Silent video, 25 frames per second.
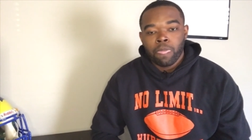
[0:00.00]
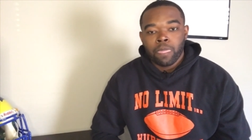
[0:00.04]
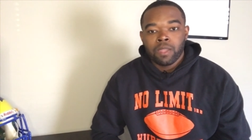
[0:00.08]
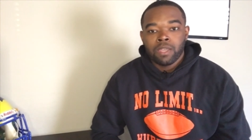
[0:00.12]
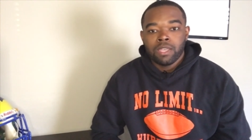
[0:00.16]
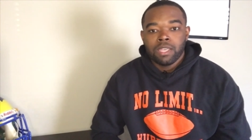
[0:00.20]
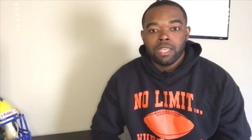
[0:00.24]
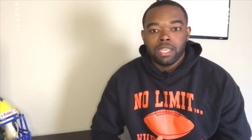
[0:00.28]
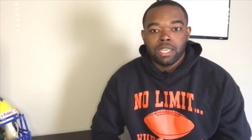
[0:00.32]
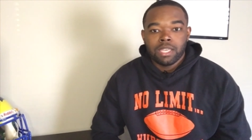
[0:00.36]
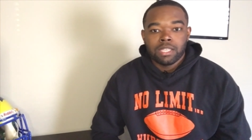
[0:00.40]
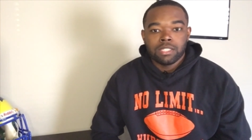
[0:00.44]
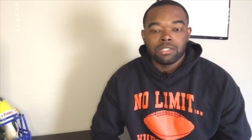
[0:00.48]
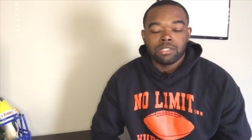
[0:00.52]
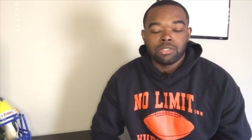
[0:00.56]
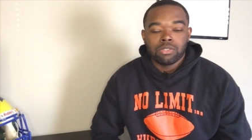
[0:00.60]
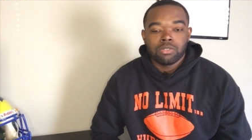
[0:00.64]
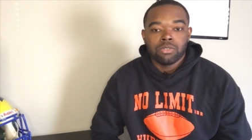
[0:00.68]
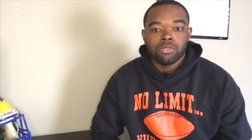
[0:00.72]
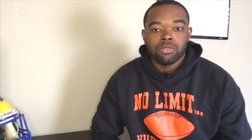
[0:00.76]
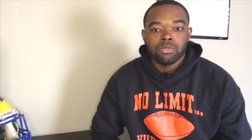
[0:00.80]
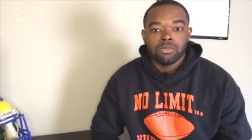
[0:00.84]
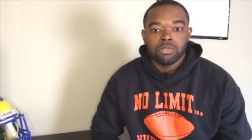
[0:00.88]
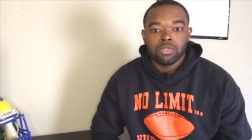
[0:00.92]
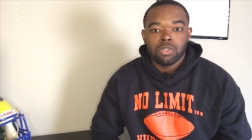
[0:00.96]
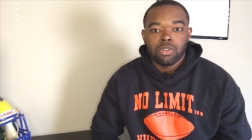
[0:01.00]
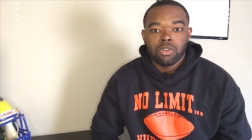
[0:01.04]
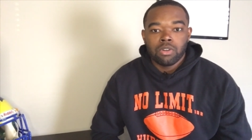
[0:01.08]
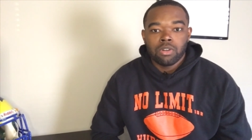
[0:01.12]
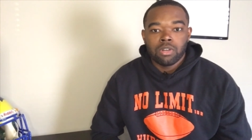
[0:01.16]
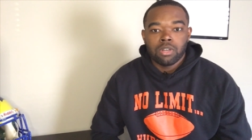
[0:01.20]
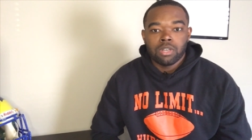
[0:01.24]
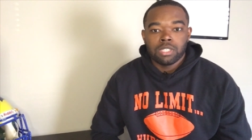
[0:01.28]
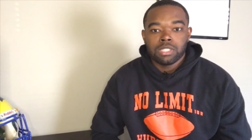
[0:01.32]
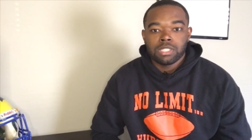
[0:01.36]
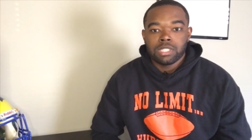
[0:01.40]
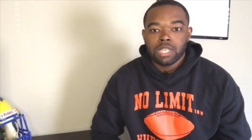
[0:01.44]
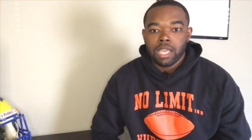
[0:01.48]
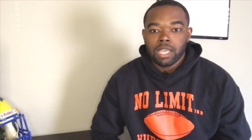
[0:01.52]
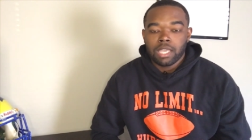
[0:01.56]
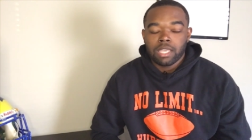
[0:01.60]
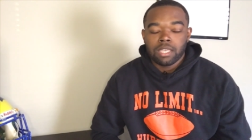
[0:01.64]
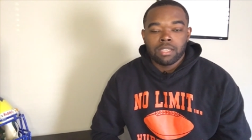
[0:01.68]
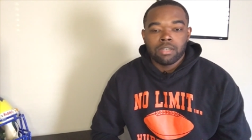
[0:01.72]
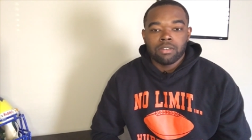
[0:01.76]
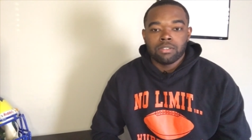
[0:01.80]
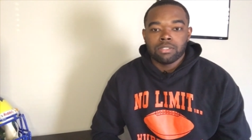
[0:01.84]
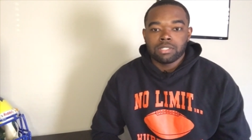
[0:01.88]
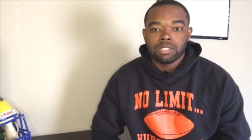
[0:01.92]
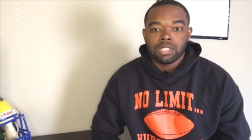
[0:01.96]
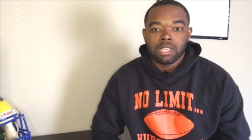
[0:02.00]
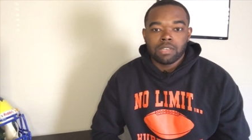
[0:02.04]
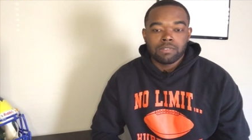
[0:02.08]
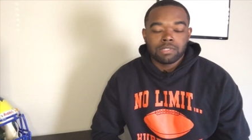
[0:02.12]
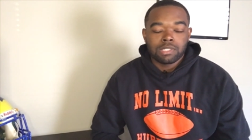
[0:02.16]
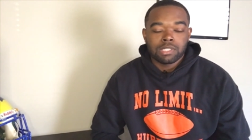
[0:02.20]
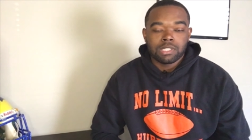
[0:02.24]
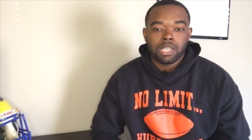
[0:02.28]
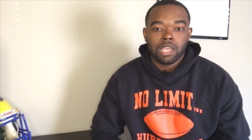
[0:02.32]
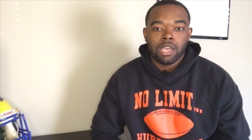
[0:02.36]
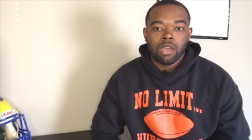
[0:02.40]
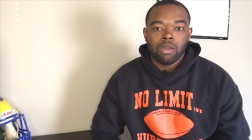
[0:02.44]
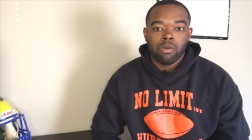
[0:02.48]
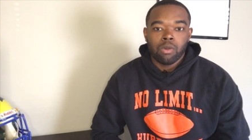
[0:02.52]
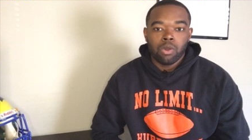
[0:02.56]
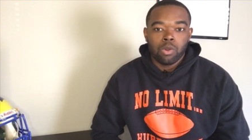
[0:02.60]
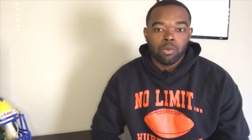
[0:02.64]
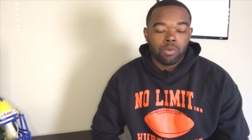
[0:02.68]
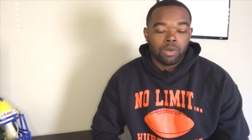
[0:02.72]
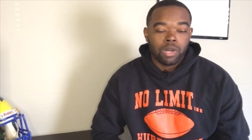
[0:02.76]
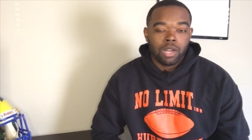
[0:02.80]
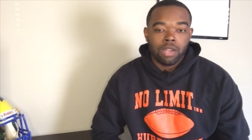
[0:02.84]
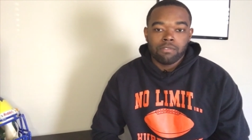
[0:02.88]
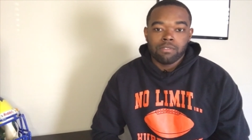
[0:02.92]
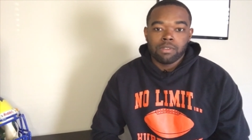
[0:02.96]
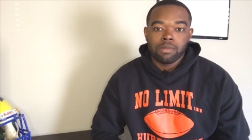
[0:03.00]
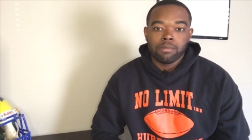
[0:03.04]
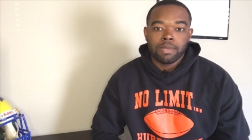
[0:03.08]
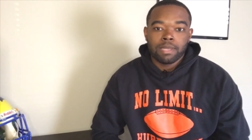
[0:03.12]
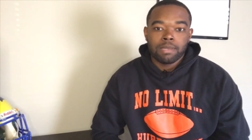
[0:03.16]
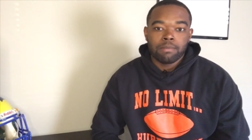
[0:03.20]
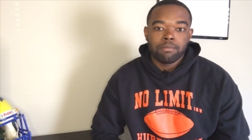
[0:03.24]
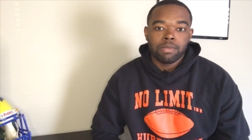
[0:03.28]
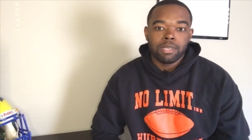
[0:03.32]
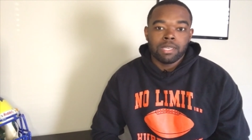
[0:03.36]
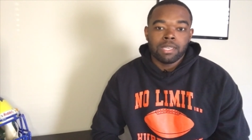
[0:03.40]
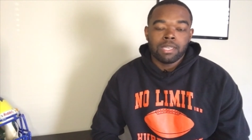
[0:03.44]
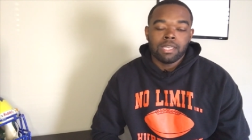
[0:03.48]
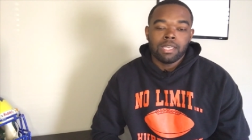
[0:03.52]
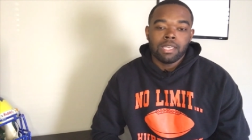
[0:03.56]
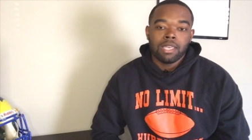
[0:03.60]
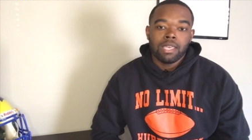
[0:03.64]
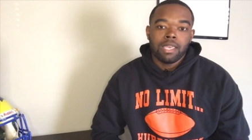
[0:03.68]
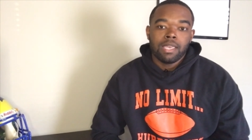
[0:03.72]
into your checking or savings account or whatever it may be,